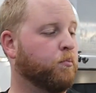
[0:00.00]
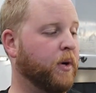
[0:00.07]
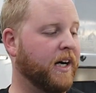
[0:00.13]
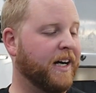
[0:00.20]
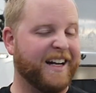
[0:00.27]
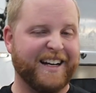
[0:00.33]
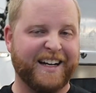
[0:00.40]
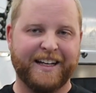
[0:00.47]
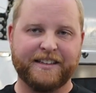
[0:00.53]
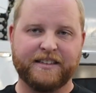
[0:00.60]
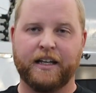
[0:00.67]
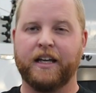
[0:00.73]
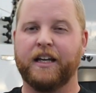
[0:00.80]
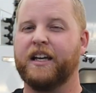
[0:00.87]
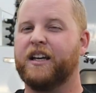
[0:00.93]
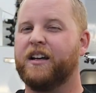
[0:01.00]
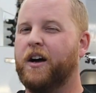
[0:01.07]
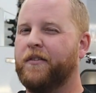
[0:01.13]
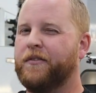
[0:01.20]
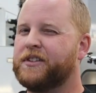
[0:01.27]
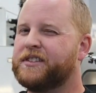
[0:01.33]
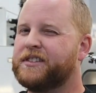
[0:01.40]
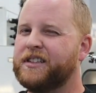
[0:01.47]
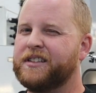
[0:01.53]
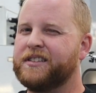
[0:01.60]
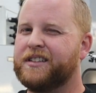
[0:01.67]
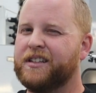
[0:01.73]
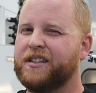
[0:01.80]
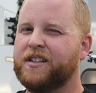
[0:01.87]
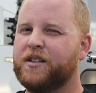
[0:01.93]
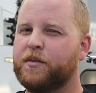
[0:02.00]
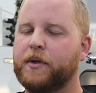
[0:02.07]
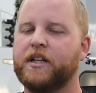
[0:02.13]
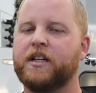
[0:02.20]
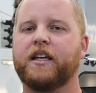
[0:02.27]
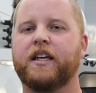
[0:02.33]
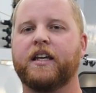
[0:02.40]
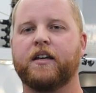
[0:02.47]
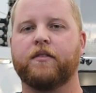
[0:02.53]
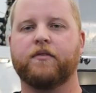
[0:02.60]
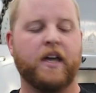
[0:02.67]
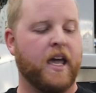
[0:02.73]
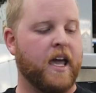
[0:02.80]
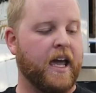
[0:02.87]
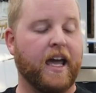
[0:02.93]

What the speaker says: but offers just a little bit of give